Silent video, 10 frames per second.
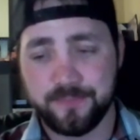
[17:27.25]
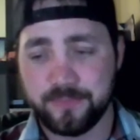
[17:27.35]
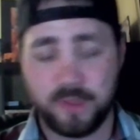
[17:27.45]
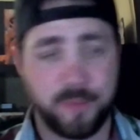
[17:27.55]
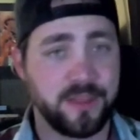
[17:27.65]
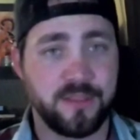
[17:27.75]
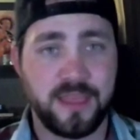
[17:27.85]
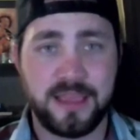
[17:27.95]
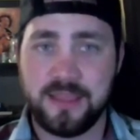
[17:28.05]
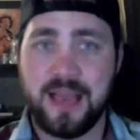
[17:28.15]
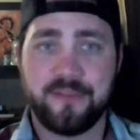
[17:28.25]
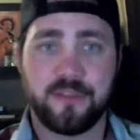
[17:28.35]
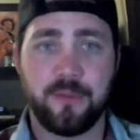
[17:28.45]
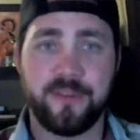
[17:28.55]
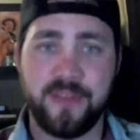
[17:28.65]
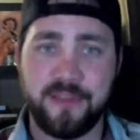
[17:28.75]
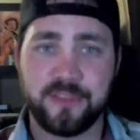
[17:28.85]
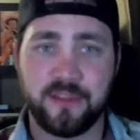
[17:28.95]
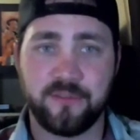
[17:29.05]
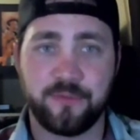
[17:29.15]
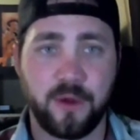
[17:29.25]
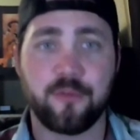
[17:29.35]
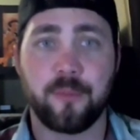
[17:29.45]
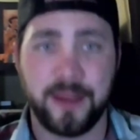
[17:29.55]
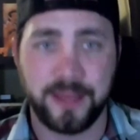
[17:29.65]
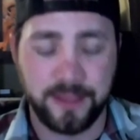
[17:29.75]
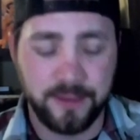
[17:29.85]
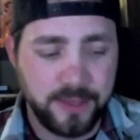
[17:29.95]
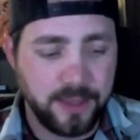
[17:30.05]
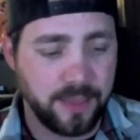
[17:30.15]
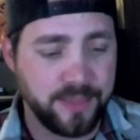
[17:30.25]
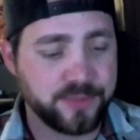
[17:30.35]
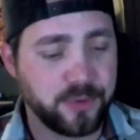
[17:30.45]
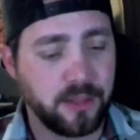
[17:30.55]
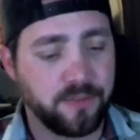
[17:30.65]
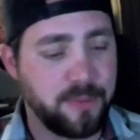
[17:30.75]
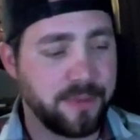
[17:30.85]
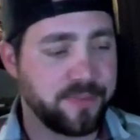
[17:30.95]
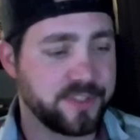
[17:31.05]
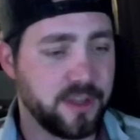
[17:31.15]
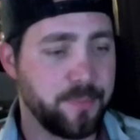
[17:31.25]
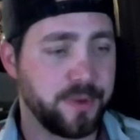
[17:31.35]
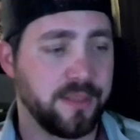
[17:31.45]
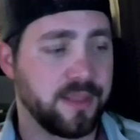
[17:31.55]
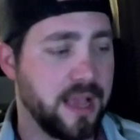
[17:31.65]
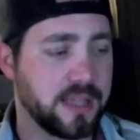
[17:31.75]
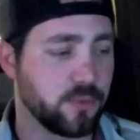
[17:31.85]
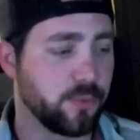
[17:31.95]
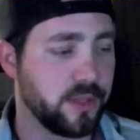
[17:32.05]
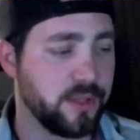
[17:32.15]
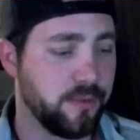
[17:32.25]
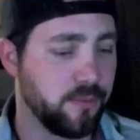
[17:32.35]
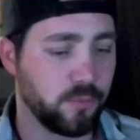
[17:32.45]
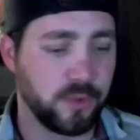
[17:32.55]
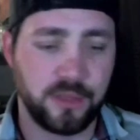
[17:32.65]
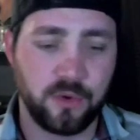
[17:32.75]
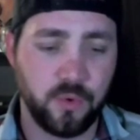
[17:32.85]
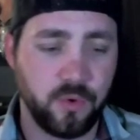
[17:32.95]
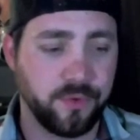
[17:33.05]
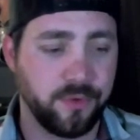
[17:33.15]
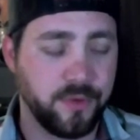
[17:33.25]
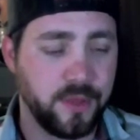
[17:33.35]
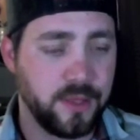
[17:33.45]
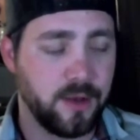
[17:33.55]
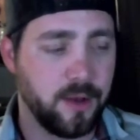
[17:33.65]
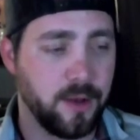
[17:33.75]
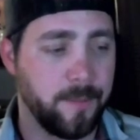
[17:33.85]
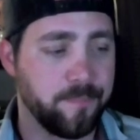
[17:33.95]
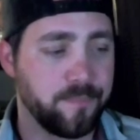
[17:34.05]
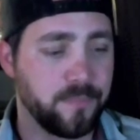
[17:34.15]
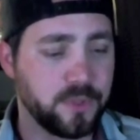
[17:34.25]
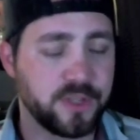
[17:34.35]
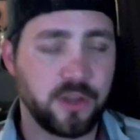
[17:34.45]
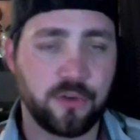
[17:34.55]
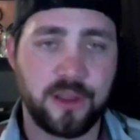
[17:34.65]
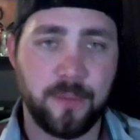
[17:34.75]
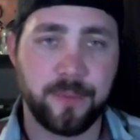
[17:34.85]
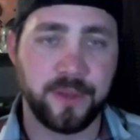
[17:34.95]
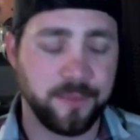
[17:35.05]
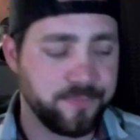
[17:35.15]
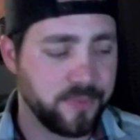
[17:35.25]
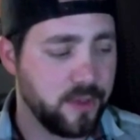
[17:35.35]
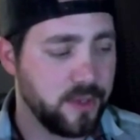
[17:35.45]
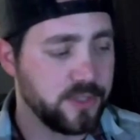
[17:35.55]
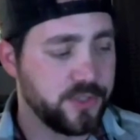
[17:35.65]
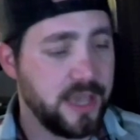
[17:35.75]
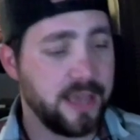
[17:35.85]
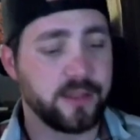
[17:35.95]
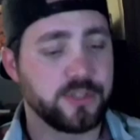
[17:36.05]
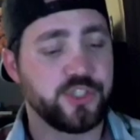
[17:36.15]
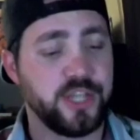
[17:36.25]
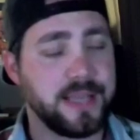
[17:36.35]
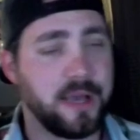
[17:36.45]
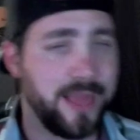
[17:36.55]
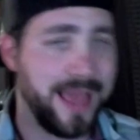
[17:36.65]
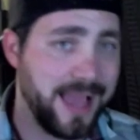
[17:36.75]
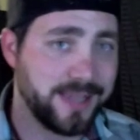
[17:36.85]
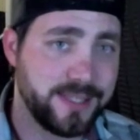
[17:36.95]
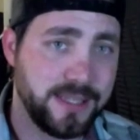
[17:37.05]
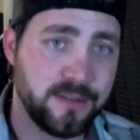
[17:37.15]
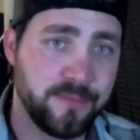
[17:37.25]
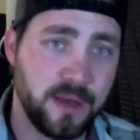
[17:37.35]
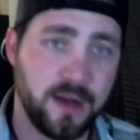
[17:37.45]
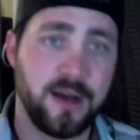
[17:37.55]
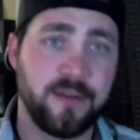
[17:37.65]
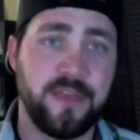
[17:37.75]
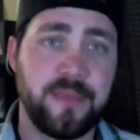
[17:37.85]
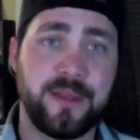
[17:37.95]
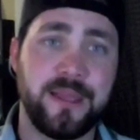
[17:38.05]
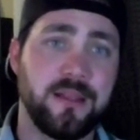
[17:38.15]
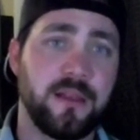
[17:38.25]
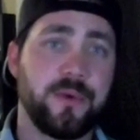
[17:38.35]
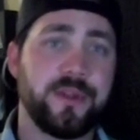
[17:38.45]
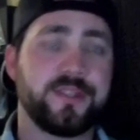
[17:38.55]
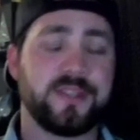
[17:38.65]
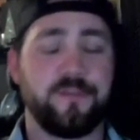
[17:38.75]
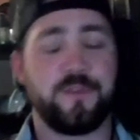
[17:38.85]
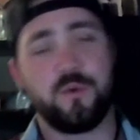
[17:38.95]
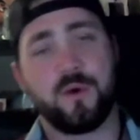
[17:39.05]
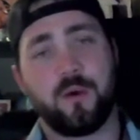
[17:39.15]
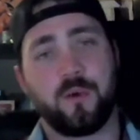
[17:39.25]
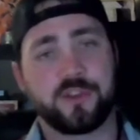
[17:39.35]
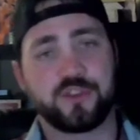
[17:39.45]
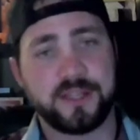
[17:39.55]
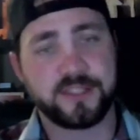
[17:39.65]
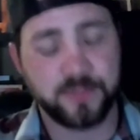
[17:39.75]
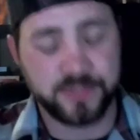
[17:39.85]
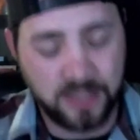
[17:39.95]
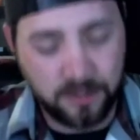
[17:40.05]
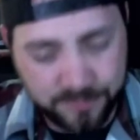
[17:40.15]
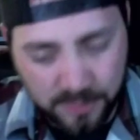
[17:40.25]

I mean, they have a little bit of everything for everybody, and that's what I loved about this company. The guys were really, really cool, and looks like a great company. So yeah, check out AXIOM Vaping E-Liquids if you want to try some yourself.